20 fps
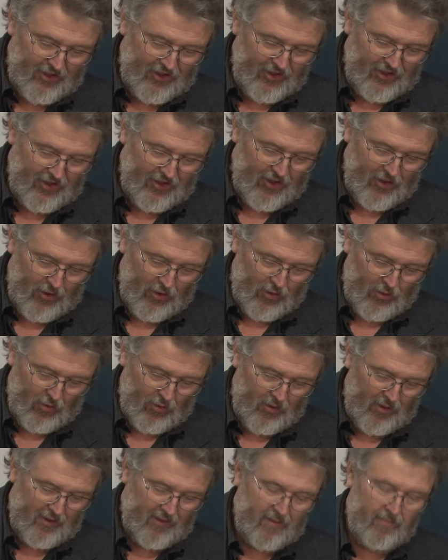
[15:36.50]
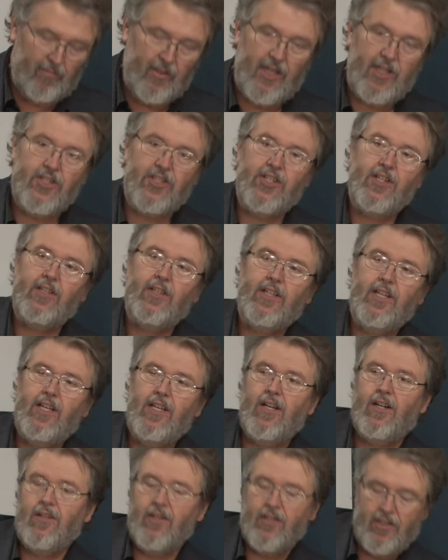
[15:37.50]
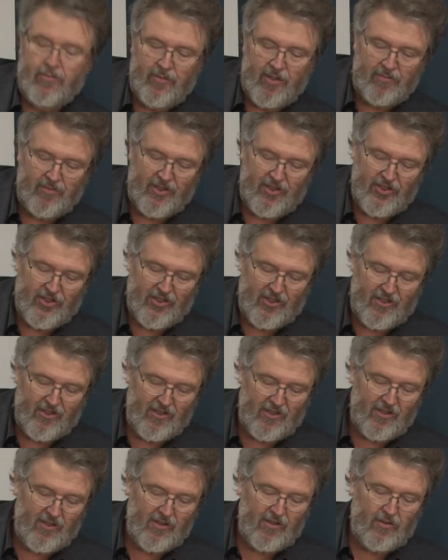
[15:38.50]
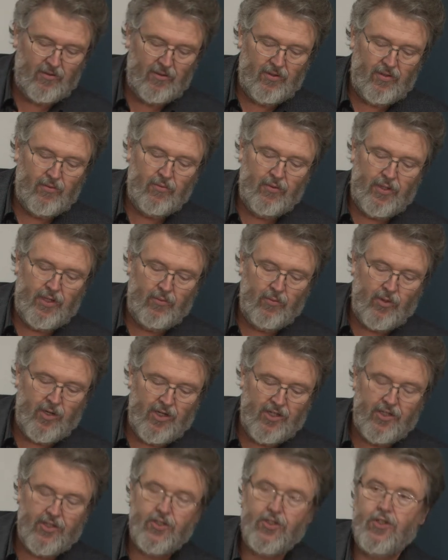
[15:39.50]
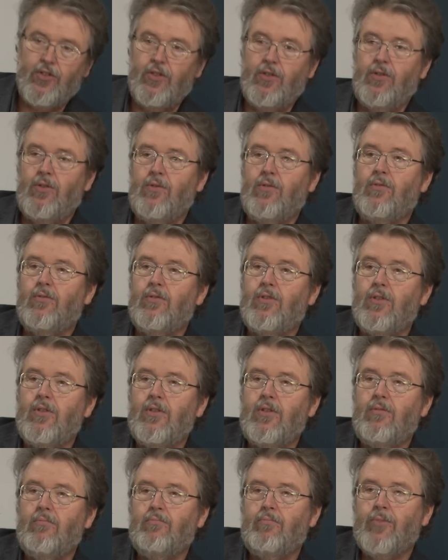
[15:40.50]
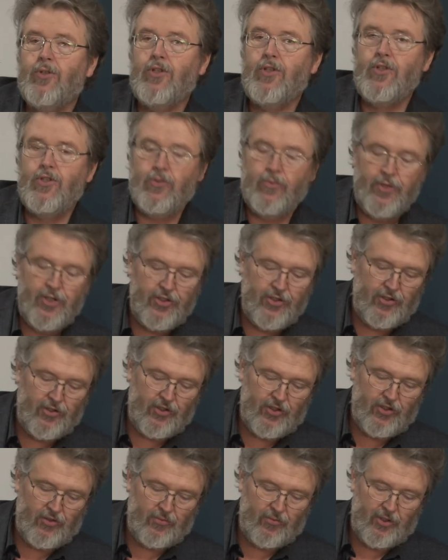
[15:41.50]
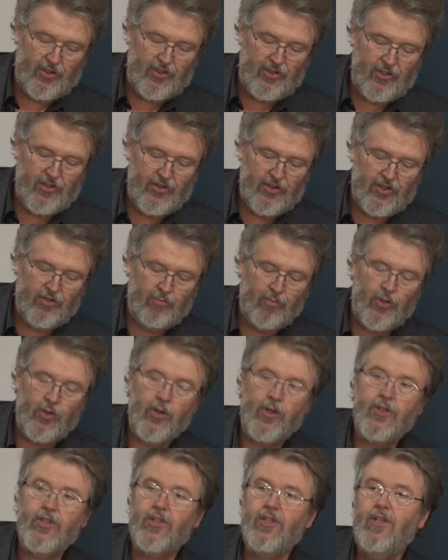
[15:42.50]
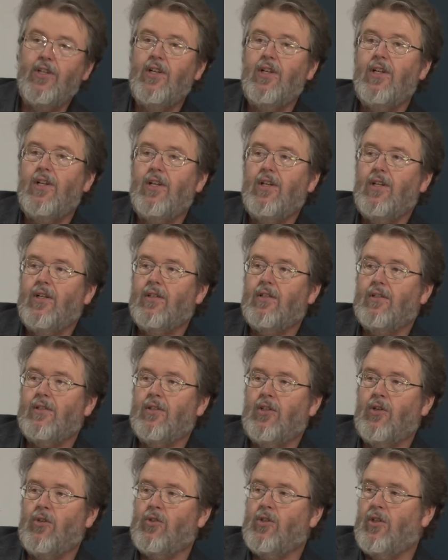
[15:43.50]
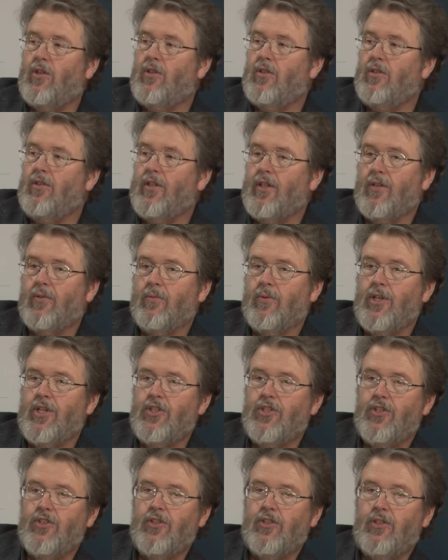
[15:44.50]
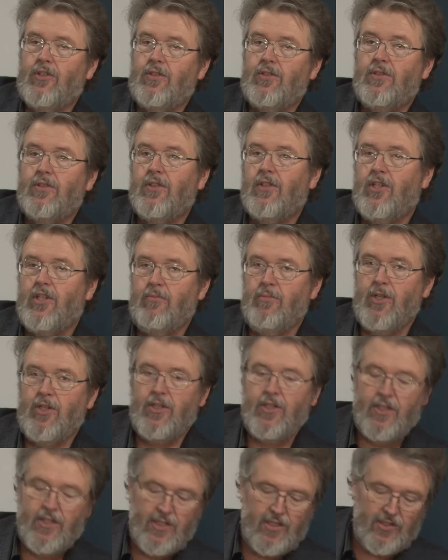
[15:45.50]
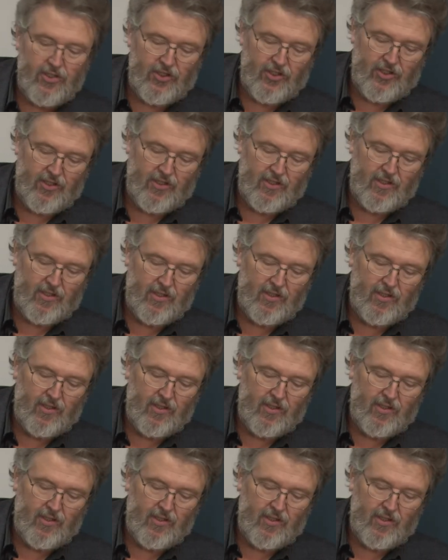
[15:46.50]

so basically our commitments are we wanted to produce research that would support local and regional communities,